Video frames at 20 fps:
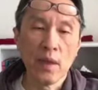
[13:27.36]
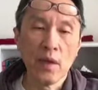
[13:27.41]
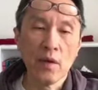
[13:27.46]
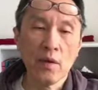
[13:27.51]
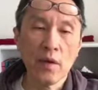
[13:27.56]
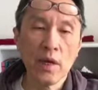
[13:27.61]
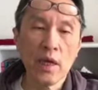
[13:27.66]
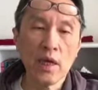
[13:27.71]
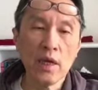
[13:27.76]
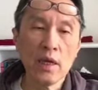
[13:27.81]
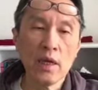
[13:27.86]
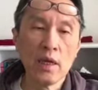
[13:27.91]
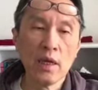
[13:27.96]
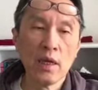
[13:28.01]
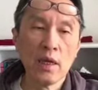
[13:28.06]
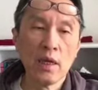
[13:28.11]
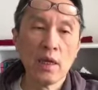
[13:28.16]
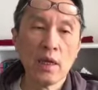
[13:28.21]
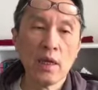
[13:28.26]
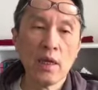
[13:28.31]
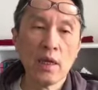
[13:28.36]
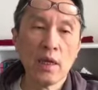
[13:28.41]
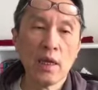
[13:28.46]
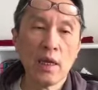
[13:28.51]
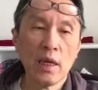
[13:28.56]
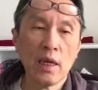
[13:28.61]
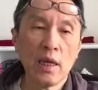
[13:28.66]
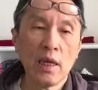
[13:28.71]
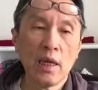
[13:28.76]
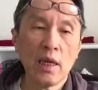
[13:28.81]
Okay,
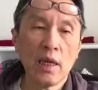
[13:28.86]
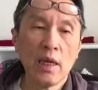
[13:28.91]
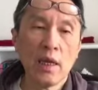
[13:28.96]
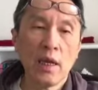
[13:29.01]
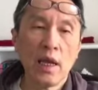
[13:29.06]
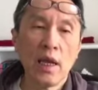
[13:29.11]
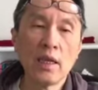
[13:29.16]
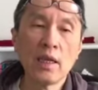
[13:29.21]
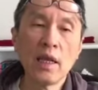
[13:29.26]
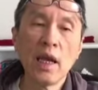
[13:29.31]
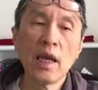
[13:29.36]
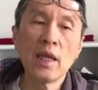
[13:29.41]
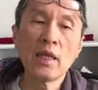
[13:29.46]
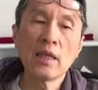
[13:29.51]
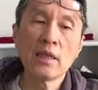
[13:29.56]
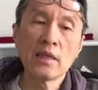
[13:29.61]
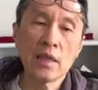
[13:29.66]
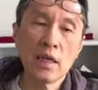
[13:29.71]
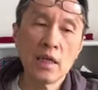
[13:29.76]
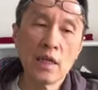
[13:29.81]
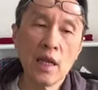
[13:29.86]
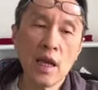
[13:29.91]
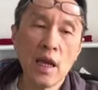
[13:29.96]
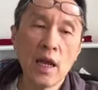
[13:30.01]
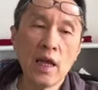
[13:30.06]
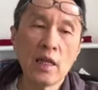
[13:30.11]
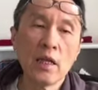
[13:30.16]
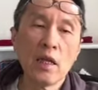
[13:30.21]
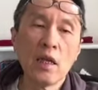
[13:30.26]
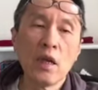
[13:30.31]
and then he said
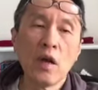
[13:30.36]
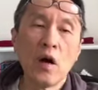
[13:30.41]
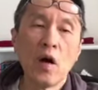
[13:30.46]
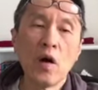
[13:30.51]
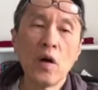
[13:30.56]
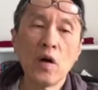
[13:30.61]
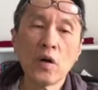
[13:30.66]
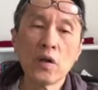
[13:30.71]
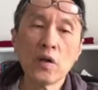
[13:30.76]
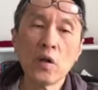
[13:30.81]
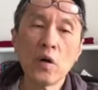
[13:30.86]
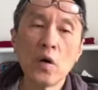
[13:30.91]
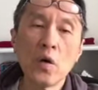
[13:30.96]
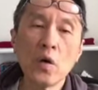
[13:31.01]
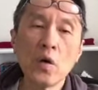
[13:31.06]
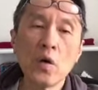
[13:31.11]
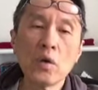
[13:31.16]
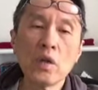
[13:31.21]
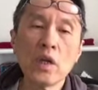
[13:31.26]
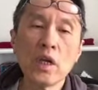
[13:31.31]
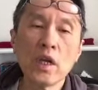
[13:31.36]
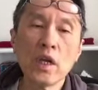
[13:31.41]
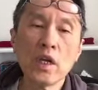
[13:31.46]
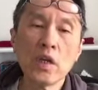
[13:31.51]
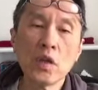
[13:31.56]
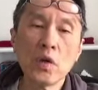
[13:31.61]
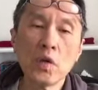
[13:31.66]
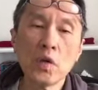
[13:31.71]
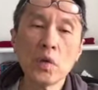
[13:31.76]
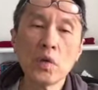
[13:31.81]
that although they
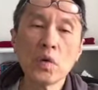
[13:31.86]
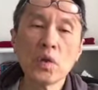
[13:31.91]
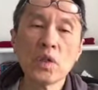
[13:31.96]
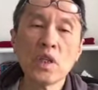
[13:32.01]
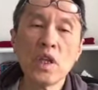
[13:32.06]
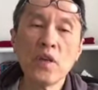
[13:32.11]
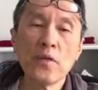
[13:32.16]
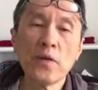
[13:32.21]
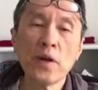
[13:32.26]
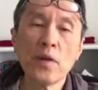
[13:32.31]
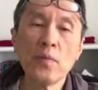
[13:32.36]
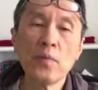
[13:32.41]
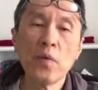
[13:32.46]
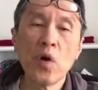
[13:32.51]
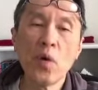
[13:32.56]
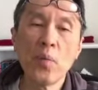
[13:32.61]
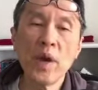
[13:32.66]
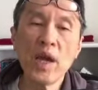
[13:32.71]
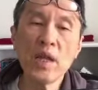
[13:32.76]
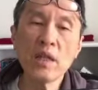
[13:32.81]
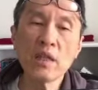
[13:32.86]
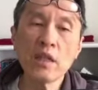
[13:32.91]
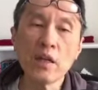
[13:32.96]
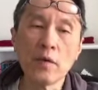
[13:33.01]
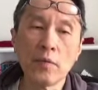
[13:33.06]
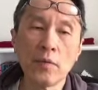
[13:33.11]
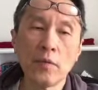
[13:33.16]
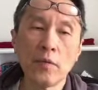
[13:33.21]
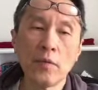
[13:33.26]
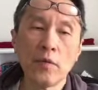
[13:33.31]
use different
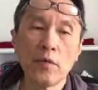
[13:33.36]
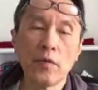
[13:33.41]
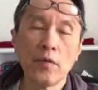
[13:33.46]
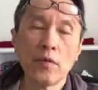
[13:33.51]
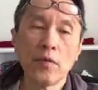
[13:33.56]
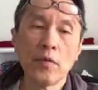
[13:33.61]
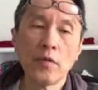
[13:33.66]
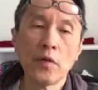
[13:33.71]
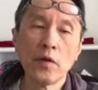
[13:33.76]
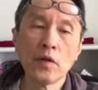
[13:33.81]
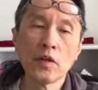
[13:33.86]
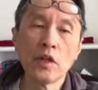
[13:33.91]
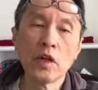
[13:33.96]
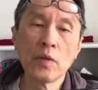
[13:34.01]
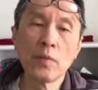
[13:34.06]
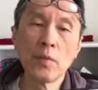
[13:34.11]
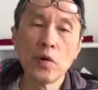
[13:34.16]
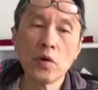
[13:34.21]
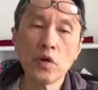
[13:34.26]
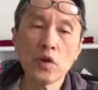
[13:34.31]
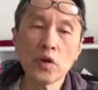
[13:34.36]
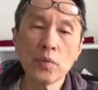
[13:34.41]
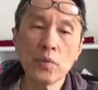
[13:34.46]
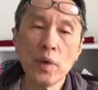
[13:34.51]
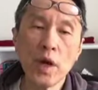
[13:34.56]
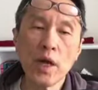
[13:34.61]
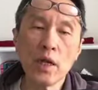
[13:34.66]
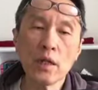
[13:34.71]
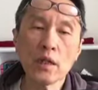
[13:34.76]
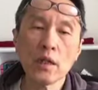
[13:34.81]
momentum, for the most
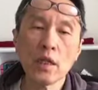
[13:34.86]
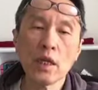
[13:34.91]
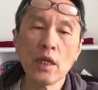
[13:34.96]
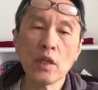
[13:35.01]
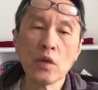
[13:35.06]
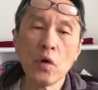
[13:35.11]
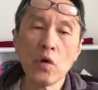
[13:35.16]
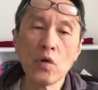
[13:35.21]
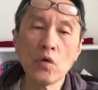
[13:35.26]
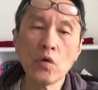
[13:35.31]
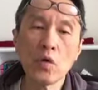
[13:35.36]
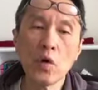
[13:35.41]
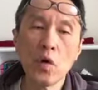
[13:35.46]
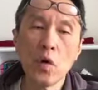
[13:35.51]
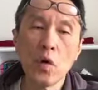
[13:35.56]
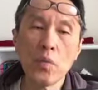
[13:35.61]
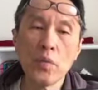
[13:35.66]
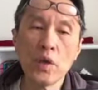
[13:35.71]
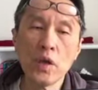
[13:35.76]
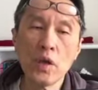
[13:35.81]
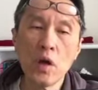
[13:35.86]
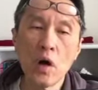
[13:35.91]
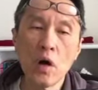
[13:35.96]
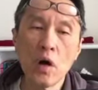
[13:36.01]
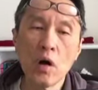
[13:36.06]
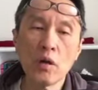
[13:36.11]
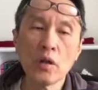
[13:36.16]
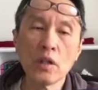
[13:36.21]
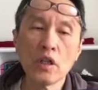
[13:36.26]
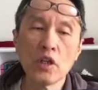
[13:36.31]
part they don't go
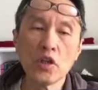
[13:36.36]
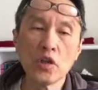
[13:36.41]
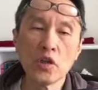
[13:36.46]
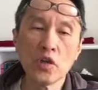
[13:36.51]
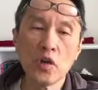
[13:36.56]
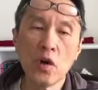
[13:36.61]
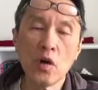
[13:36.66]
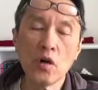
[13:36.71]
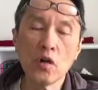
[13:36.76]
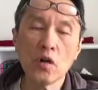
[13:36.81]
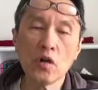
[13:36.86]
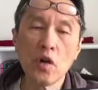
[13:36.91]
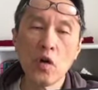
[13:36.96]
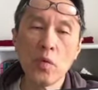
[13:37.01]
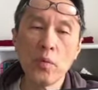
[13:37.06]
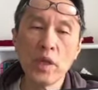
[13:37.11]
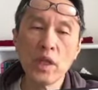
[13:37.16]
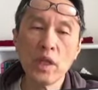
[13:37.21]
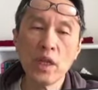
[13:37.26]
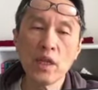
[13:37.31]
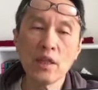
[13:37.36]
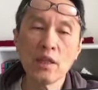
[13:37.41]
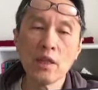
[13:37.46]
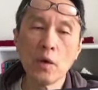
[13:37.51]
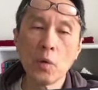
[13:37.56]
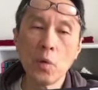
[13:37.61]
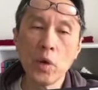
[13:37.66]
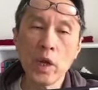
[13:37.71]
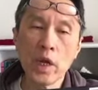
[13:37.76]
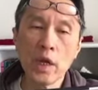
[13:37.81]
beyond the strong dominate the
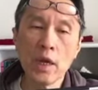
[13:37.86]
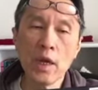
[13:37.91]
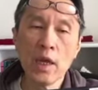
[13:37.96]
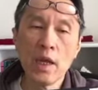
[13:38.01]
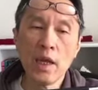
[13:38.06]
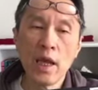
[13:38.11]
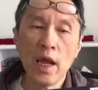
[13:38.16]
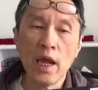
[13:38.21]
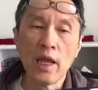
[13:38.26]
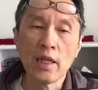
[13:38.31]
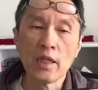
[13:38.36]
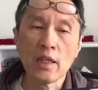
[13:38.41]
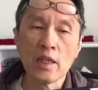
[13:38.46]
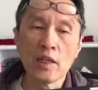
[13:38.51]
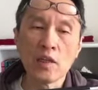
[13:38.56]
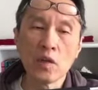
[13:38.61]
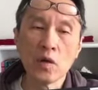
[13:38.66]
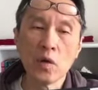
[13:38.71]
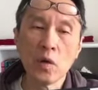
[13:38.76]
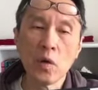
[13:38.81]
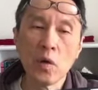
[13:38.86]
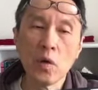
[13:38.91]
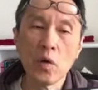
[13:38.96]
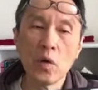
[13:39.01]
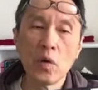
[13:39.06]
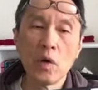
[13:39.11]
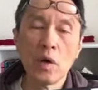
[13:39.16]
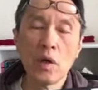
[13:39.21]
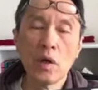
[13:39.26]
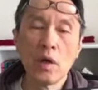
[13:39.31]
weak and the
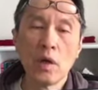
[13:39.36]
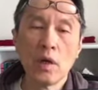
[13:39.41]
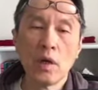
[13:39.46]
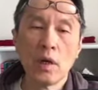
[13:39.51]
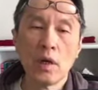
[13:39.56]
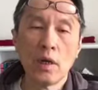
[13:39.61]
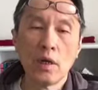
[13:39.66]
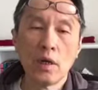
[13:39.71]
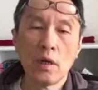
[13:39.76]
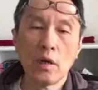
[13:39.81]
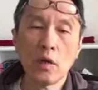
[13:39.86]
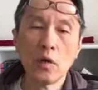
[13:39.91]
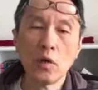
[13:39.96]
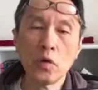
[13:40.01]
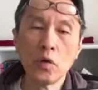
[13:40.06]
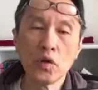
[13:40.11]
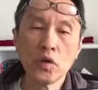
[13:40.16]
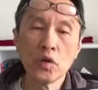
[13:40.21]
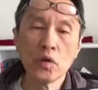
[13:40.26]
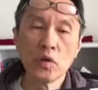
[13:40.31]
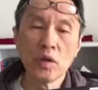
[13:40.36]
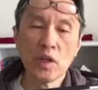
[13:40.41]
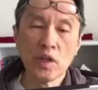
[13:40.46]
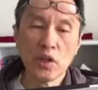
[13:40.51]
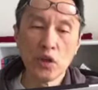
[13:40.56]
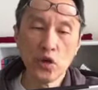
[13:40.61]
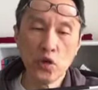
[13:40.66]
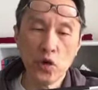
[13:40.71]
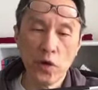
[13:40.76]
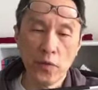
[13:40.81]
slow lose to the
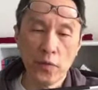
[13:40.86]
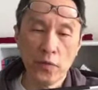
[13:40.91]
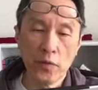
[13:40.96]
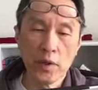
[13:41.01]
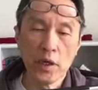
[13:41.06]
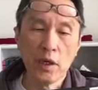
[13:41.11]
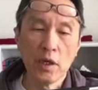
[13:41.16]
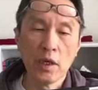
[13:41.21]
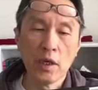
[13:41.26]
swift.